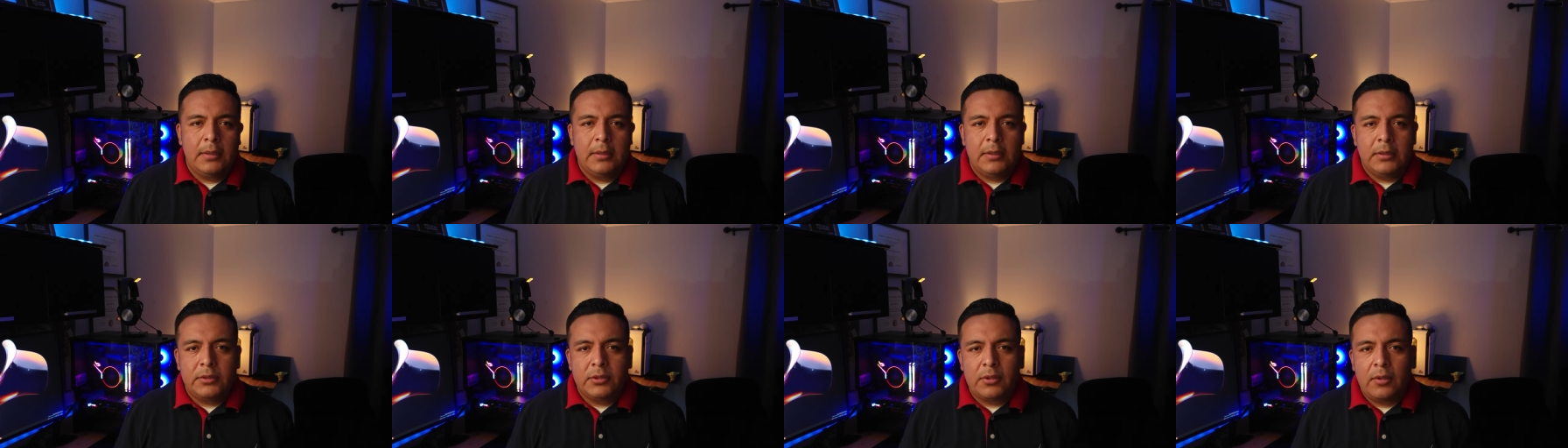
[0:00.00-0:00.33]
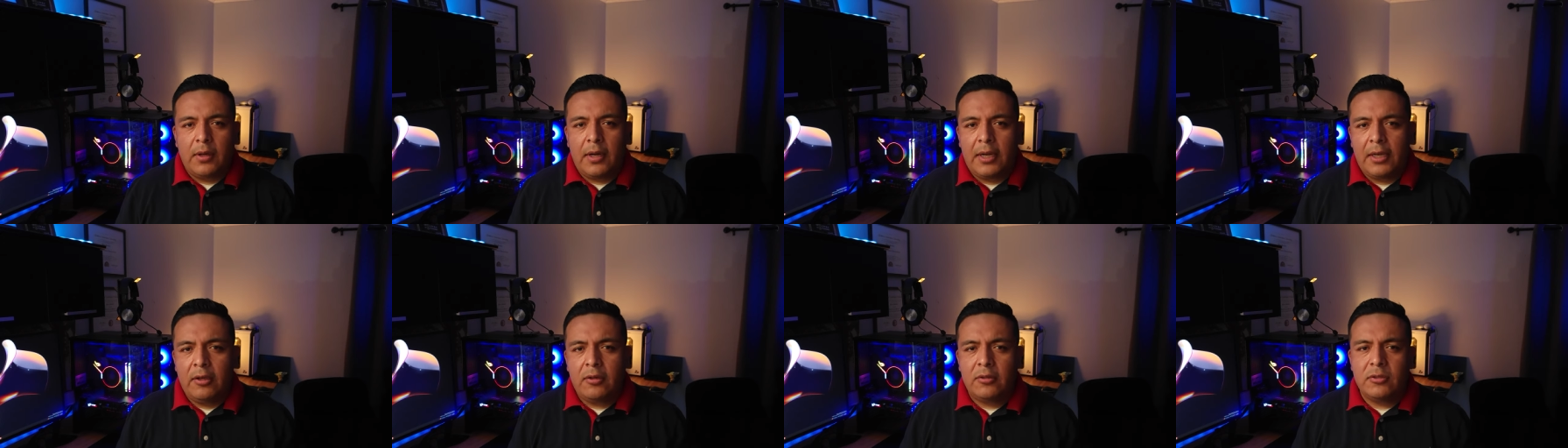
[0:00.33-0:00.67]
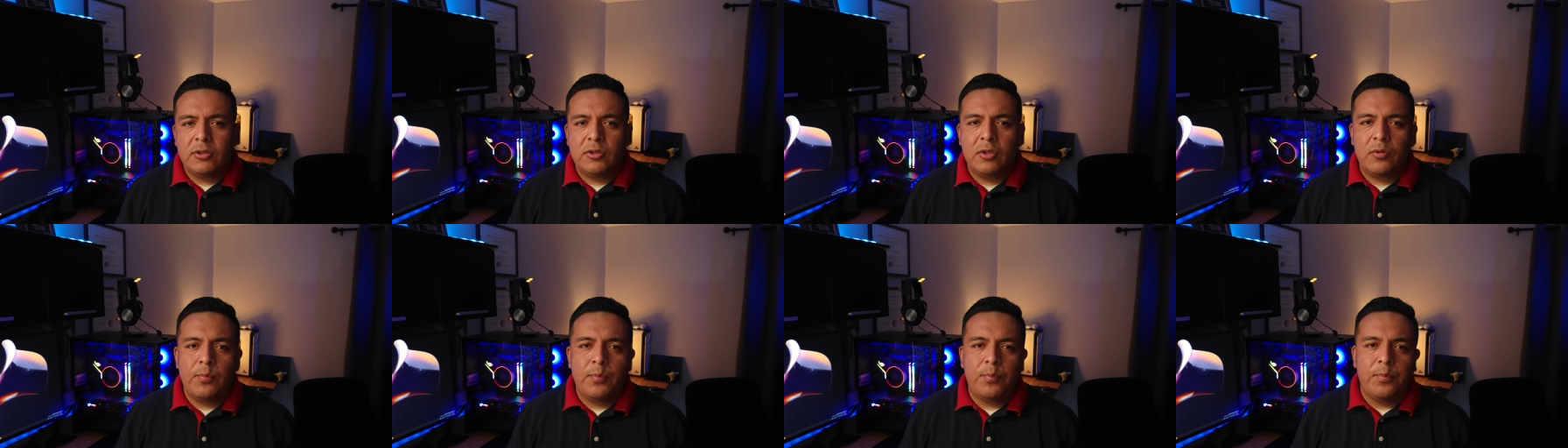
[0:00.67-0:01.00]
So I
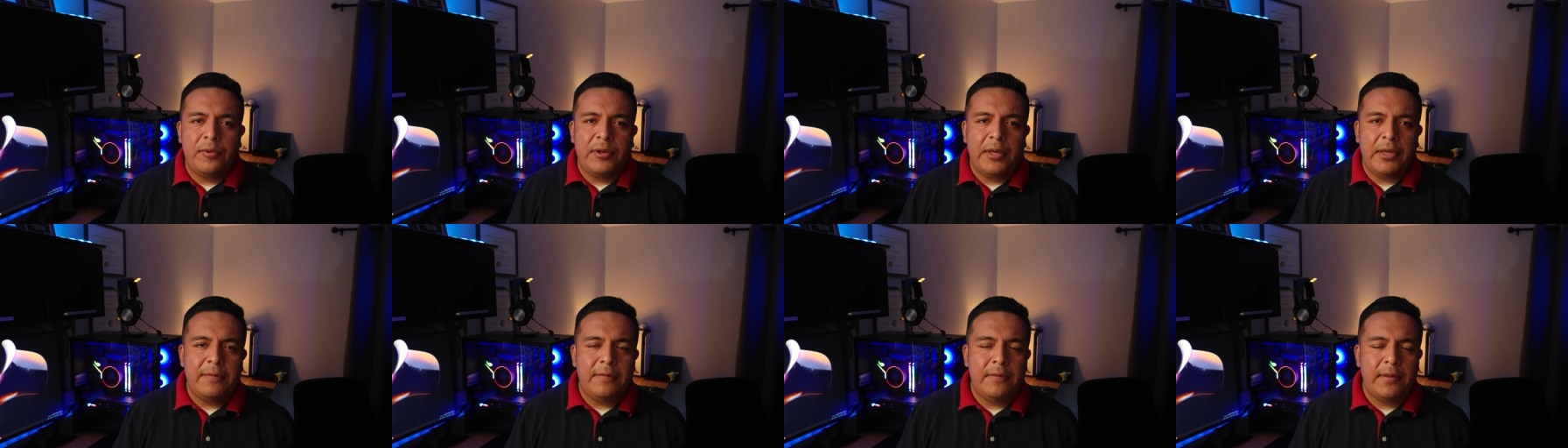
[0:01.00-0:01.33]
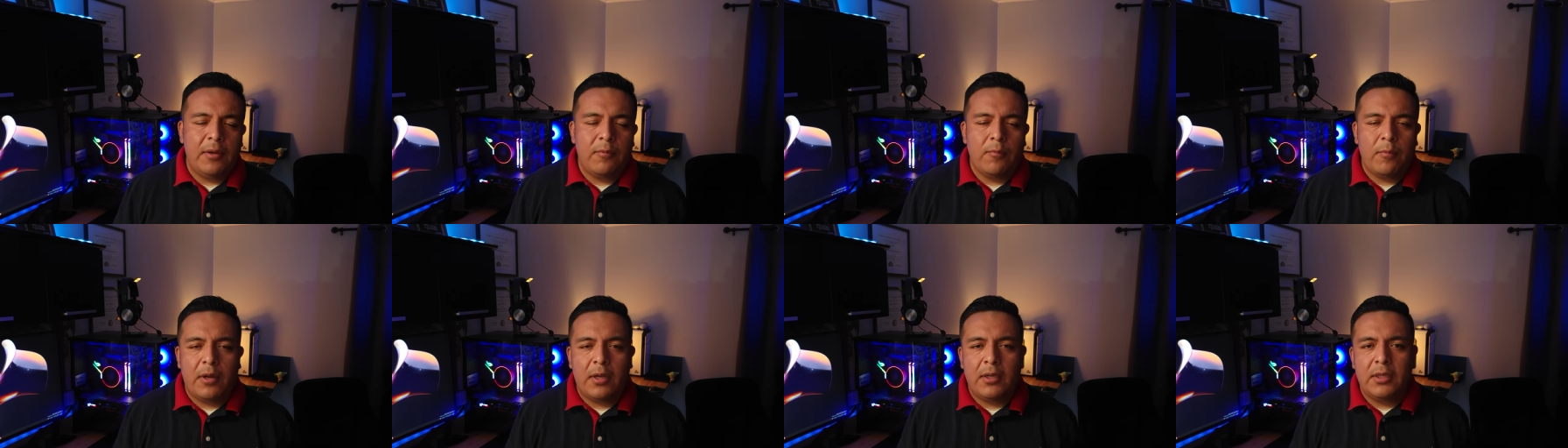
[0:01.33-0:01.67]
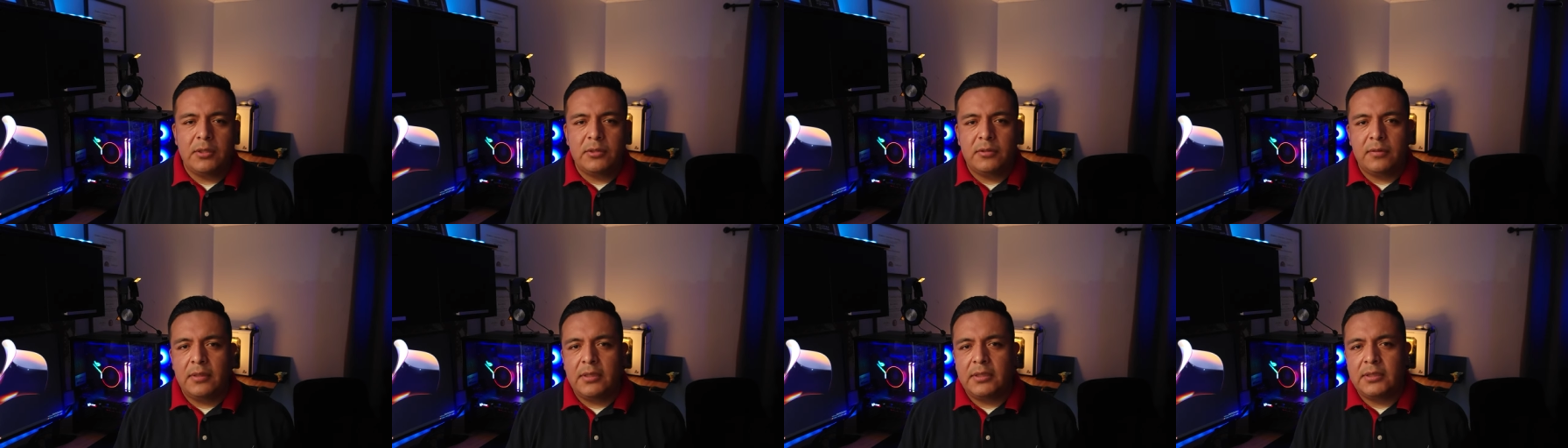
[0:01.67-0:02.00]
also briefly
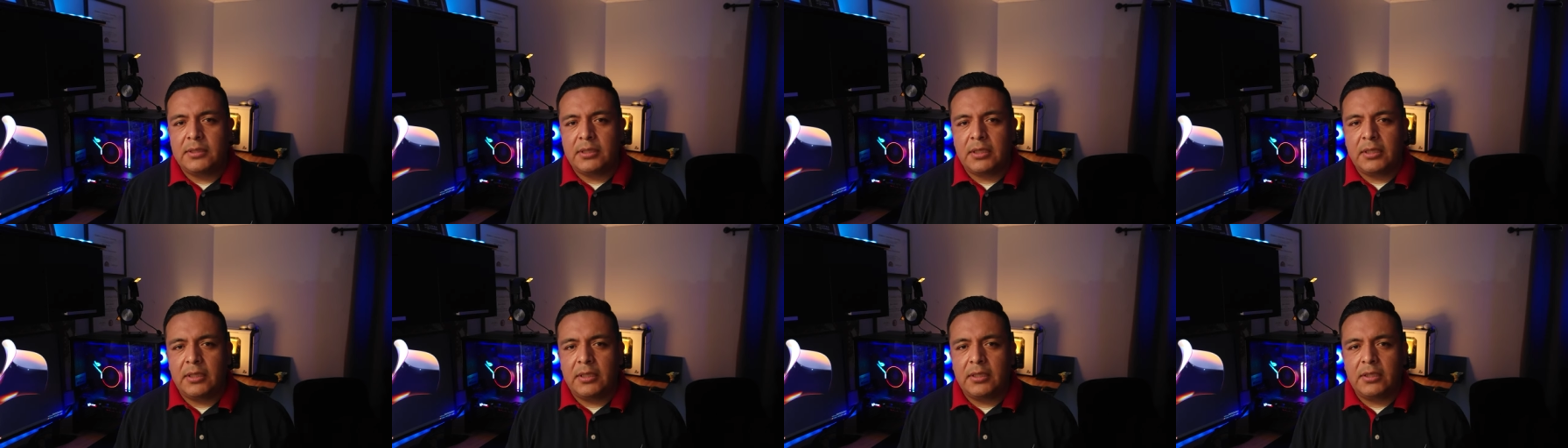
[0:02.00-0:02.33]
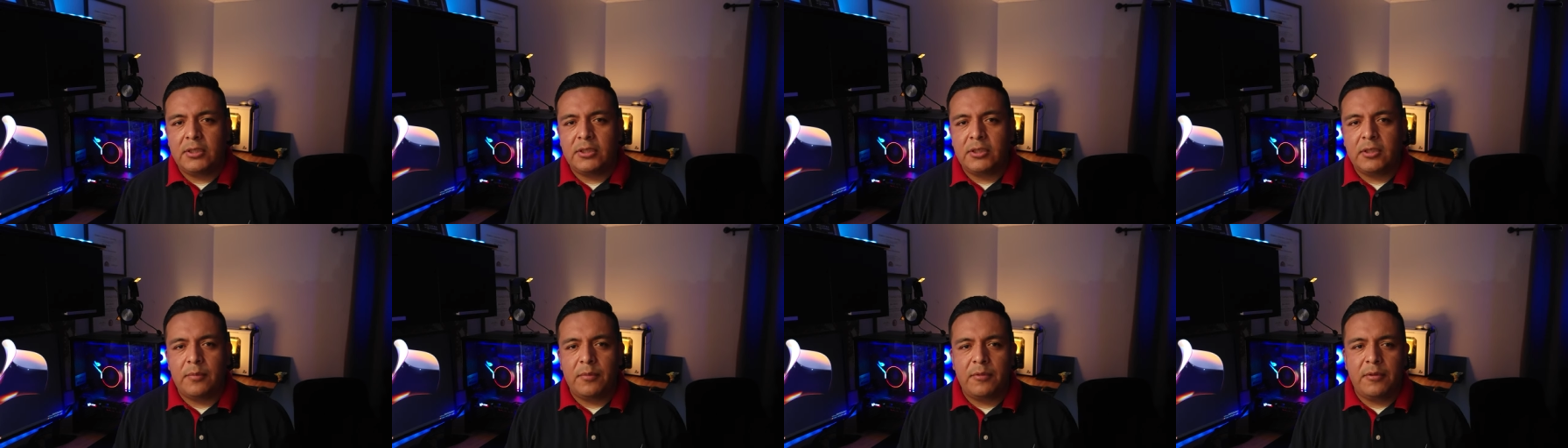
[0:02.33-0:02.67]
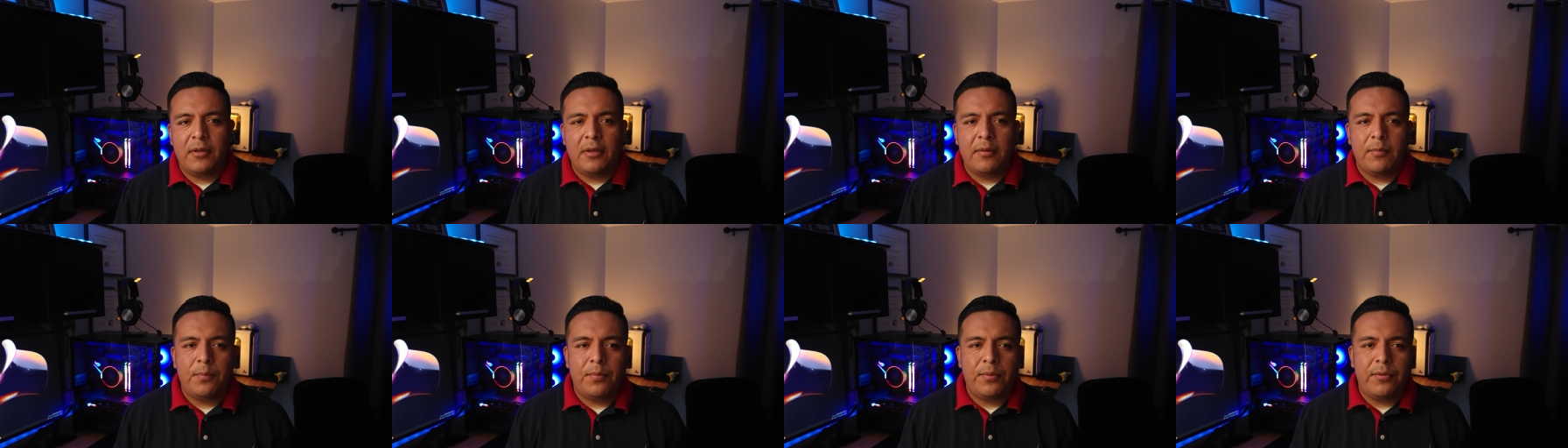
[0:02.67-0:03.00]
want to discuss some of
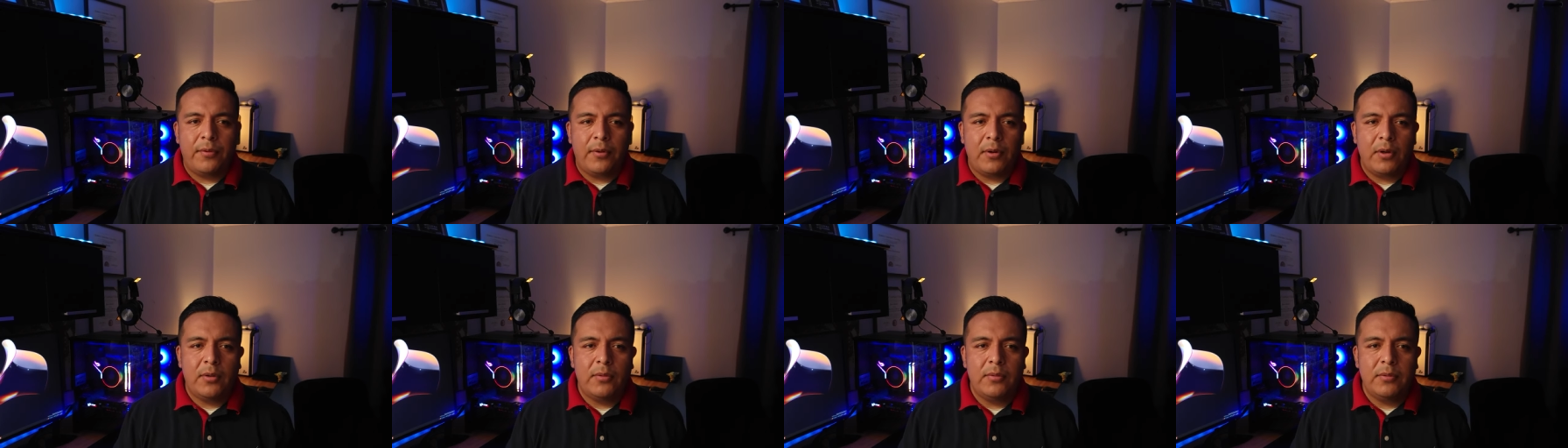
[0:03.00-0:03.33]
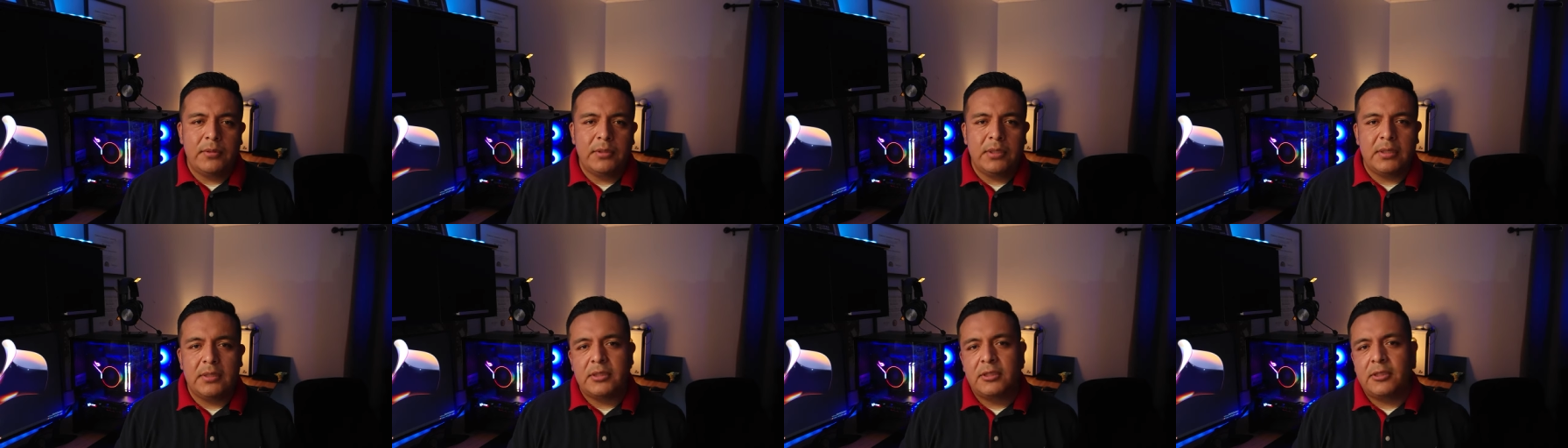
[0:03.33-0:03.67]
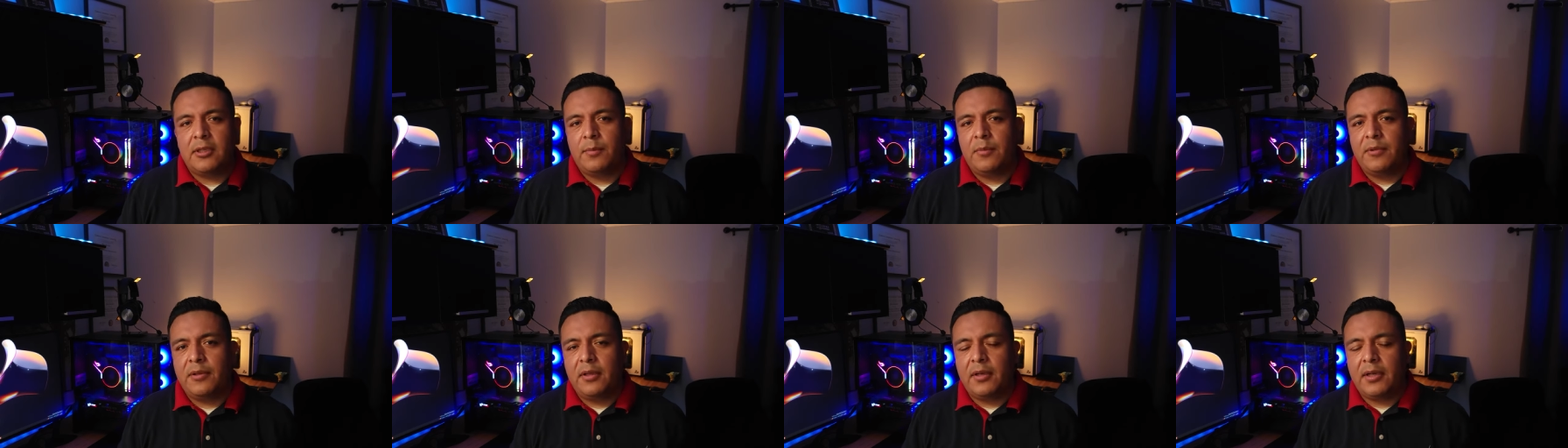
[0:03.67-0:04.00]
the pros and
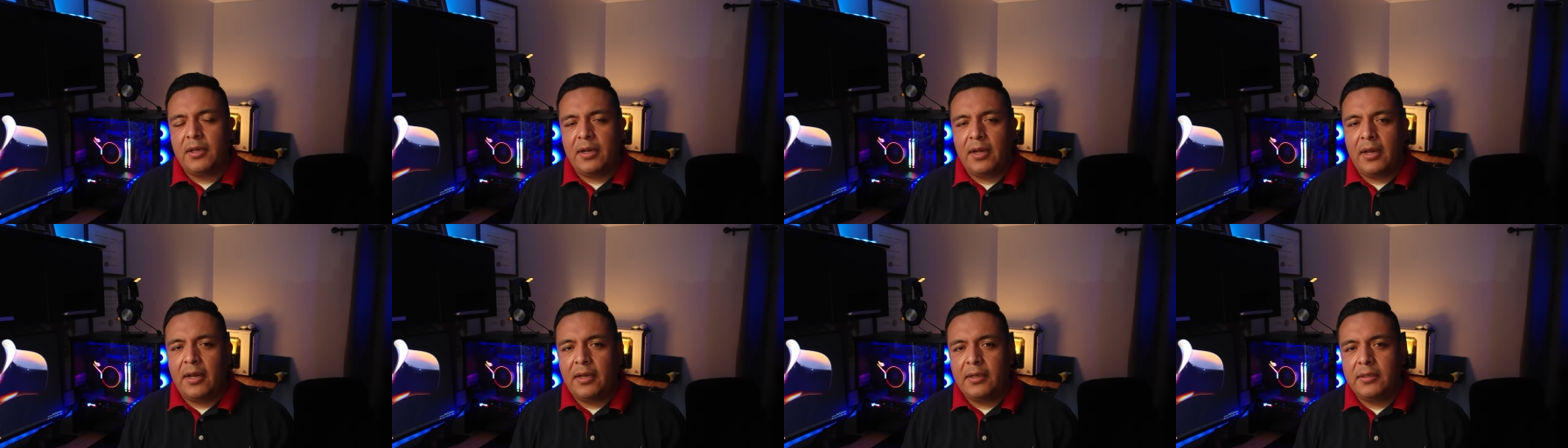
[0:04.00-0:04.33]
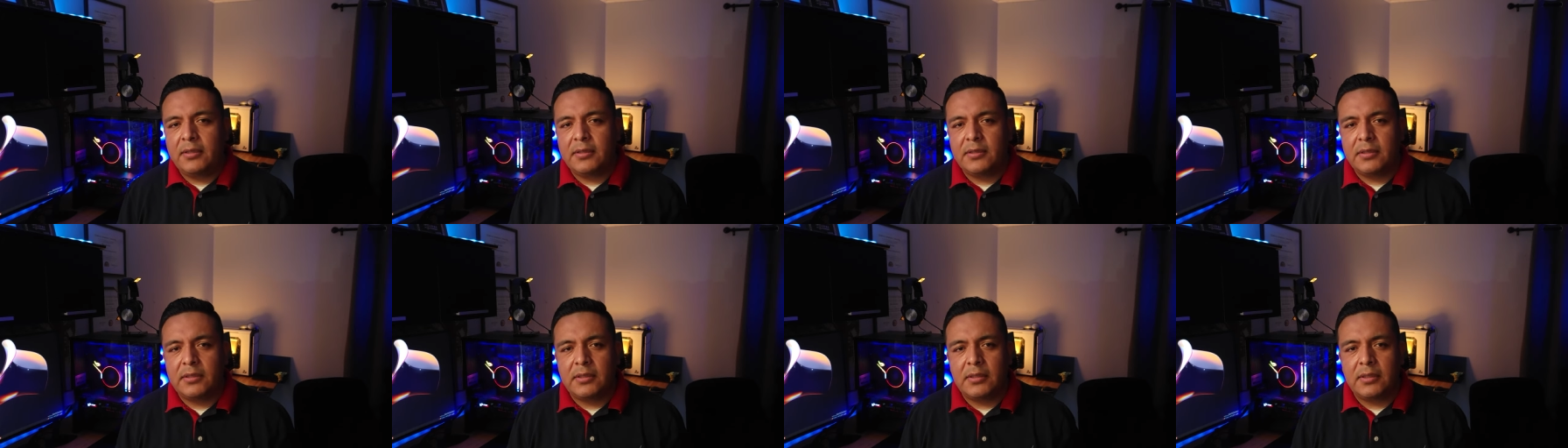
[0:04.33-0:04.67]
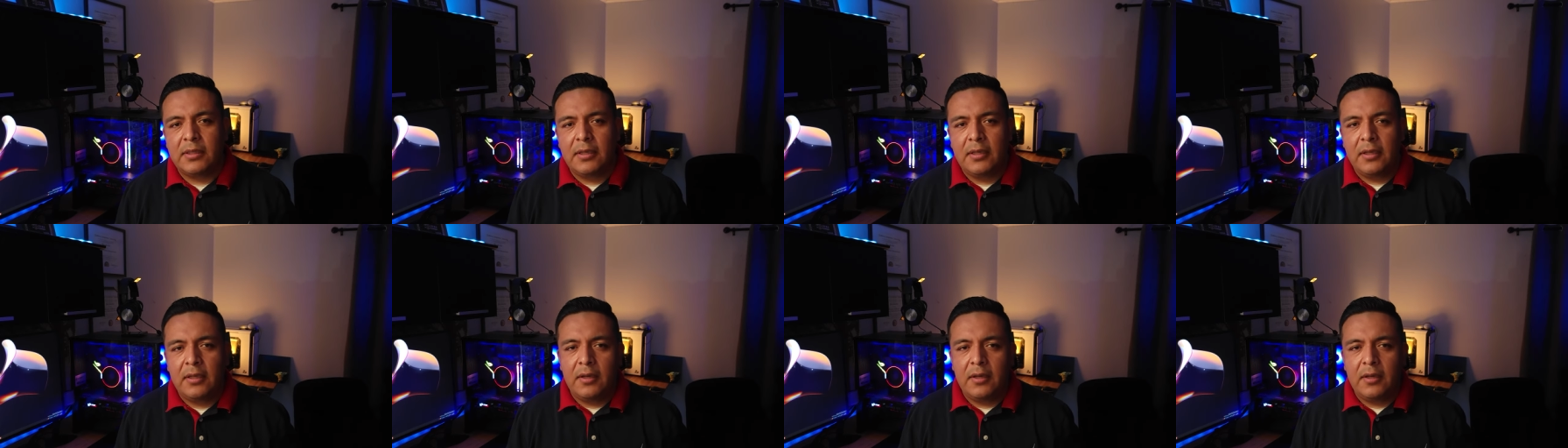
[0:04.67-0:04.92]
some of the cons